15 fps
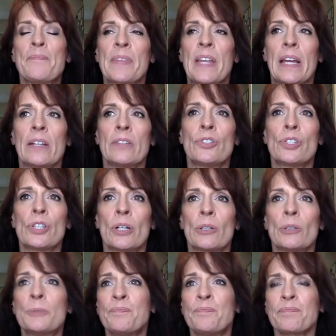And
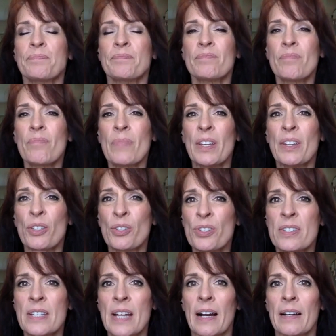so you're
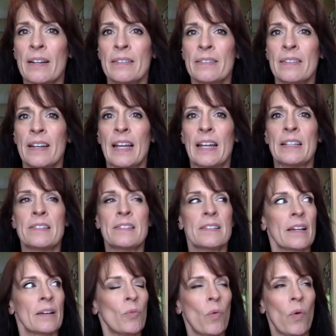stuck, and it's like,